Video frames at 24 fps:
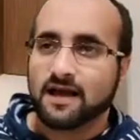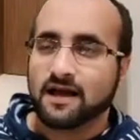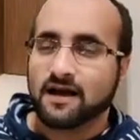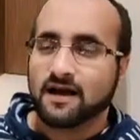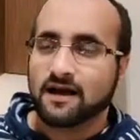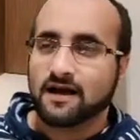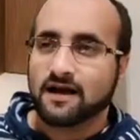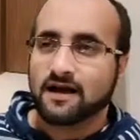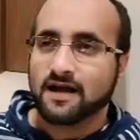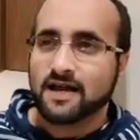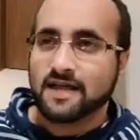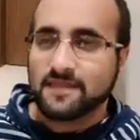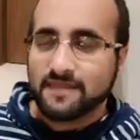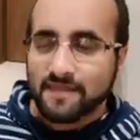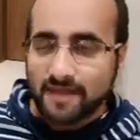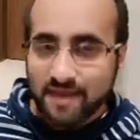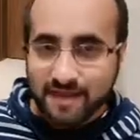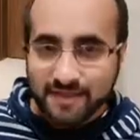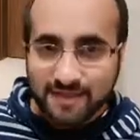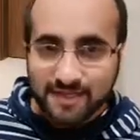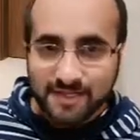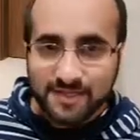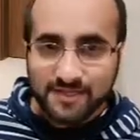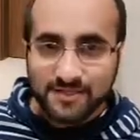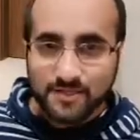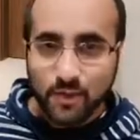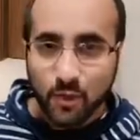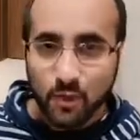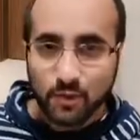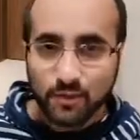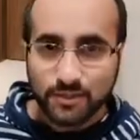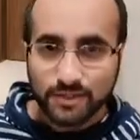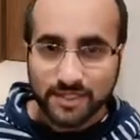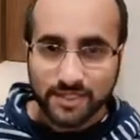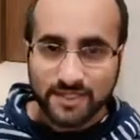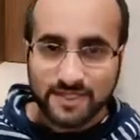Uh, and then he
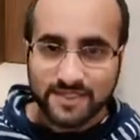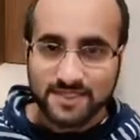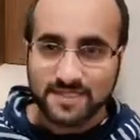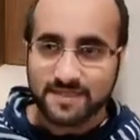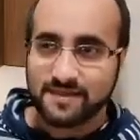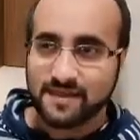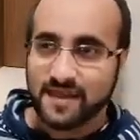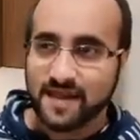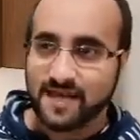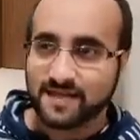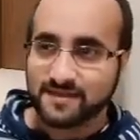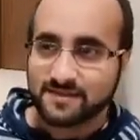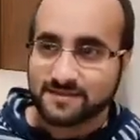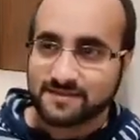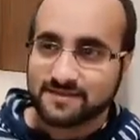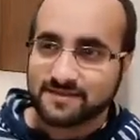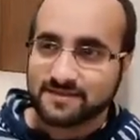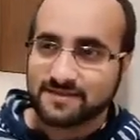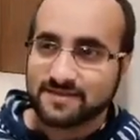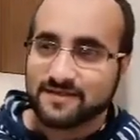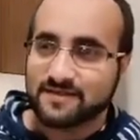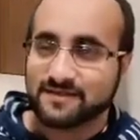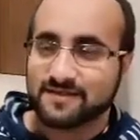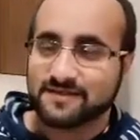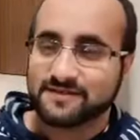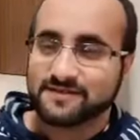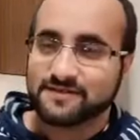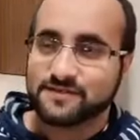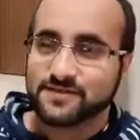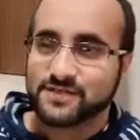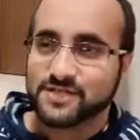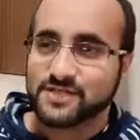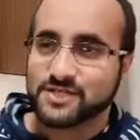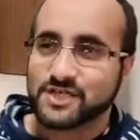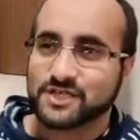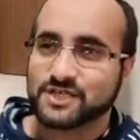told us that the
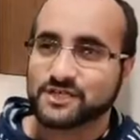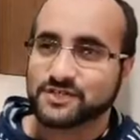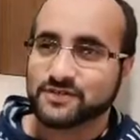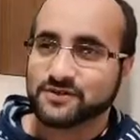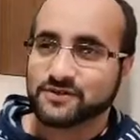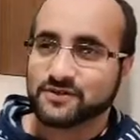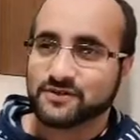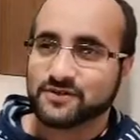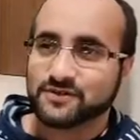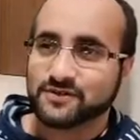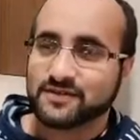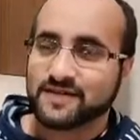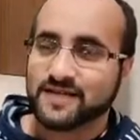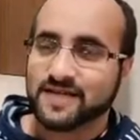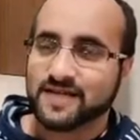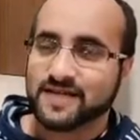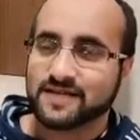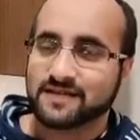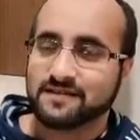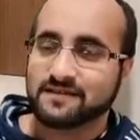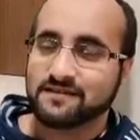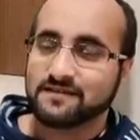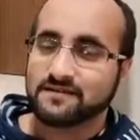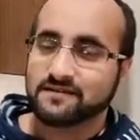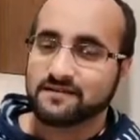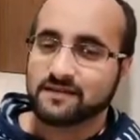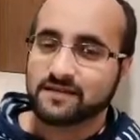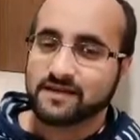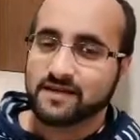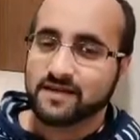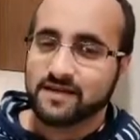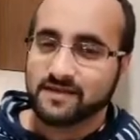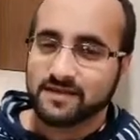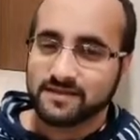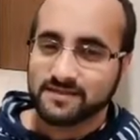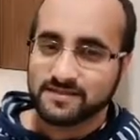tradition in Ukraine
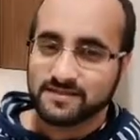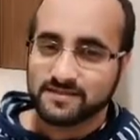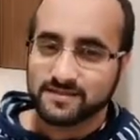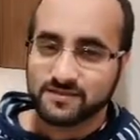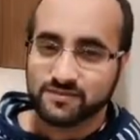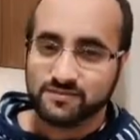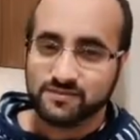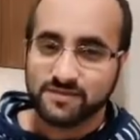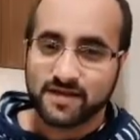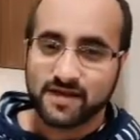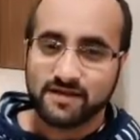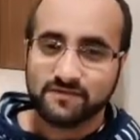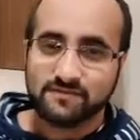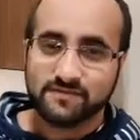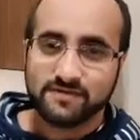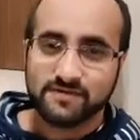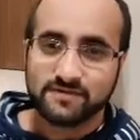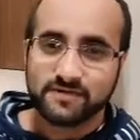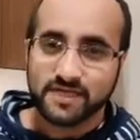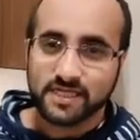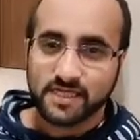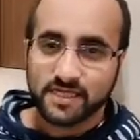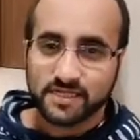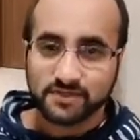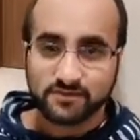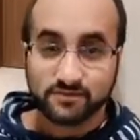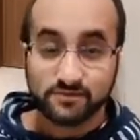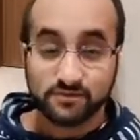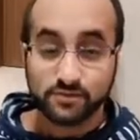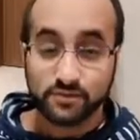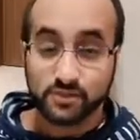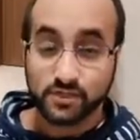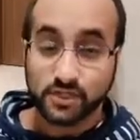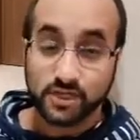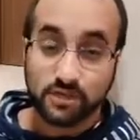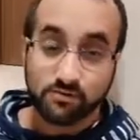is you never eat
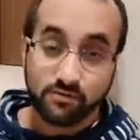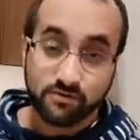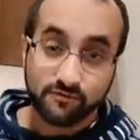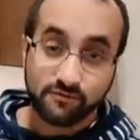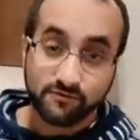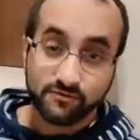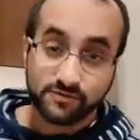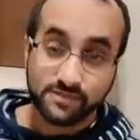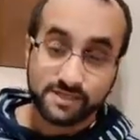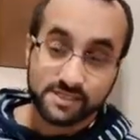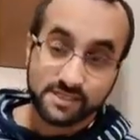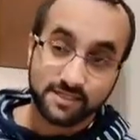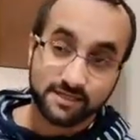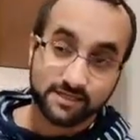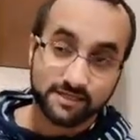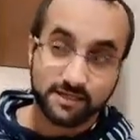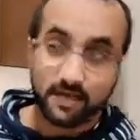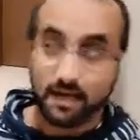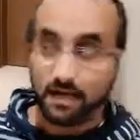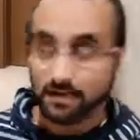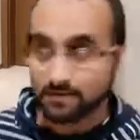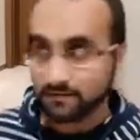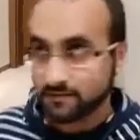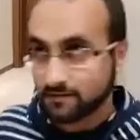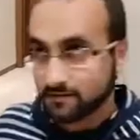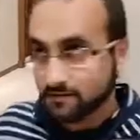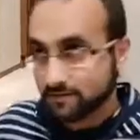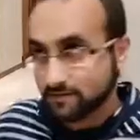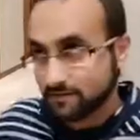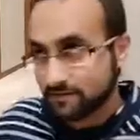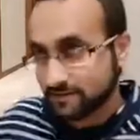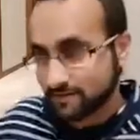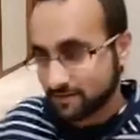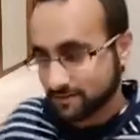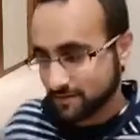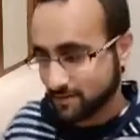or drink before seeing a doctor.
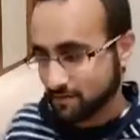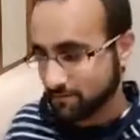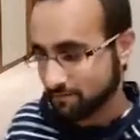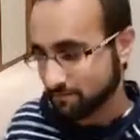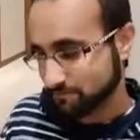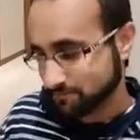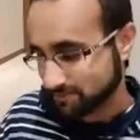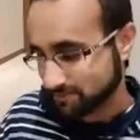So